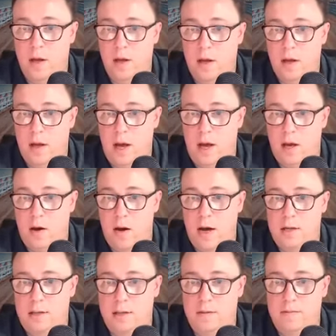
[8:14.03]
Hey,
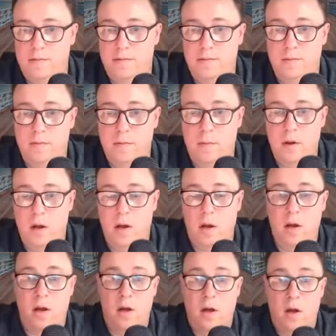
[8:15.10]
guys.
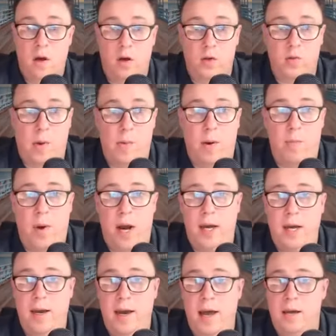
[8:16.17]
Because when we're breaking
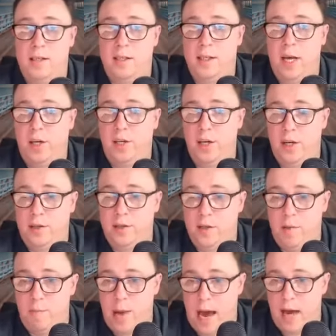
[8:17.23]
down sessions and
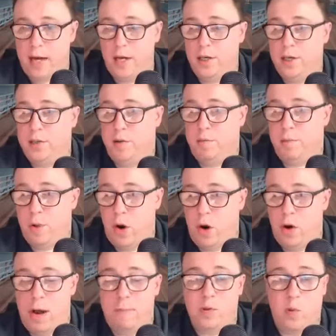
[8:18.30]
packages and
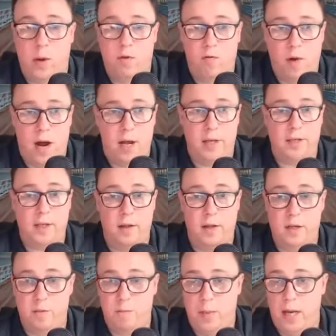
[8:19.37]
programs, we run into this
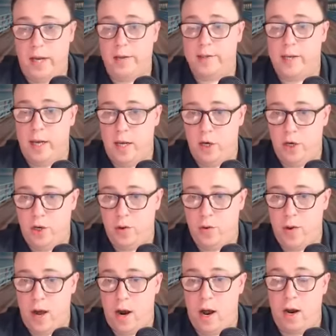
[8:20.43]
biggest issue.
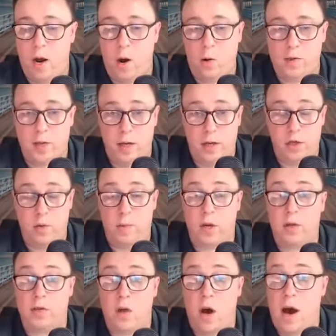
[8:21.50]
And I know it's an issue
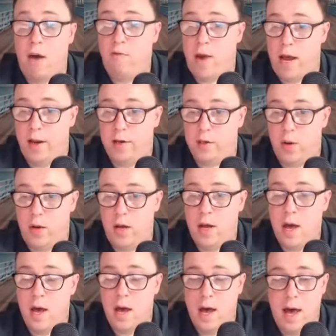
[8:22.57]
because I ran into it.
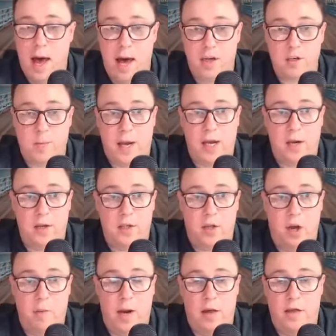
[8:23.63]
And speaking to so
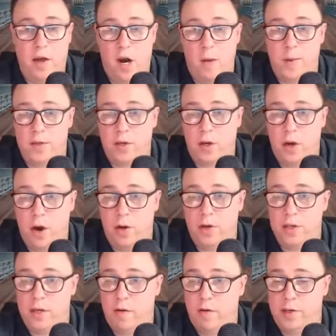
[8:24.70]
many therapists and coaches
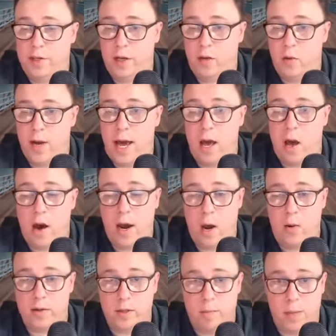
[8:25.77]
every single day, I know
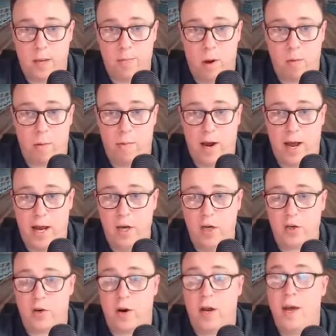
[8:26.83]
it's a big problem in our
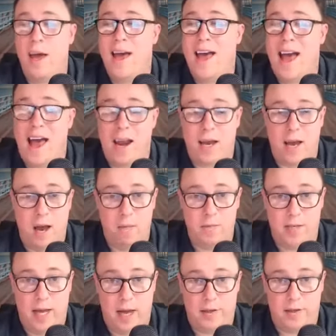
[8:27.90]
industry. And it comes
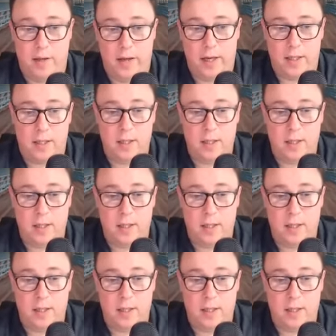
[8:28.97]
down to this.